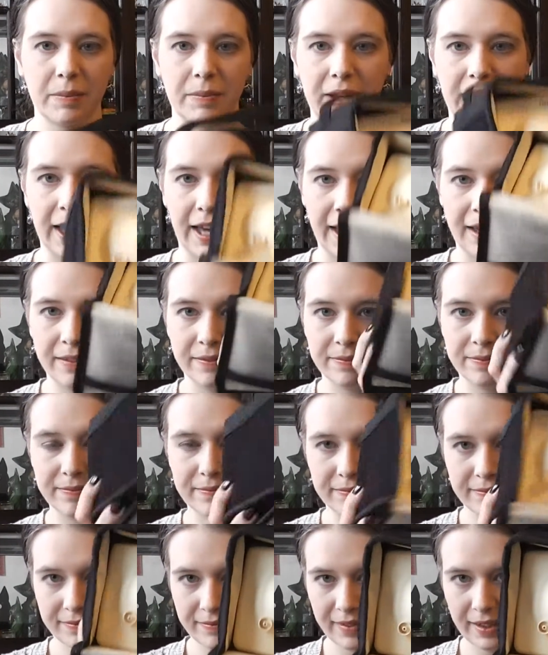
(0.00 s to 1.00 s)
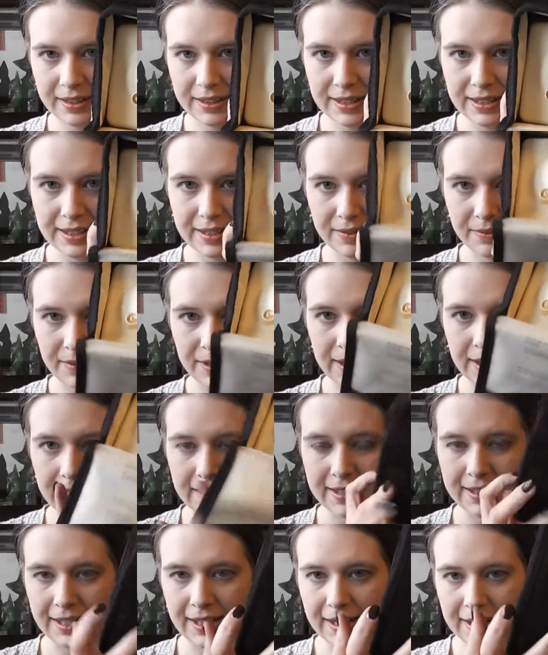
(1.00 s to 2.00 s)
yeah, that's what it
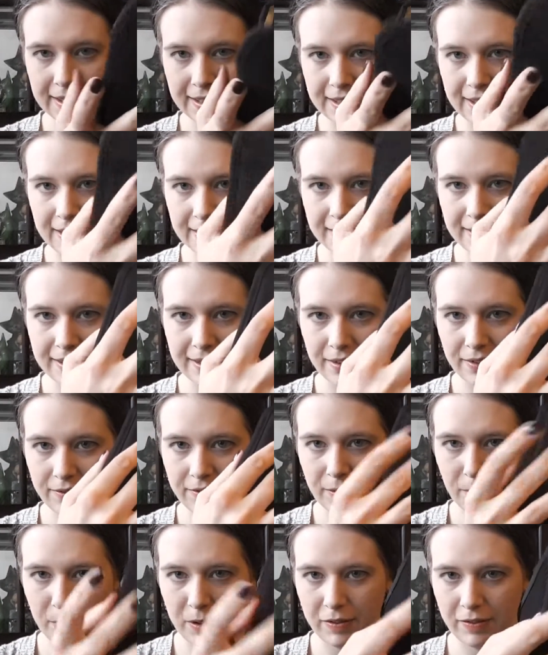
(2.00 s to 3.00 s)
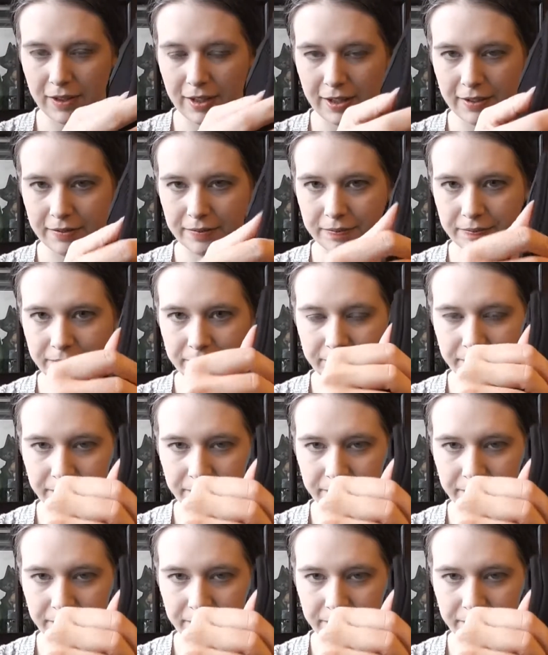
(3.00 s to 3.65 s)
looks like. It just has this little flippy thing.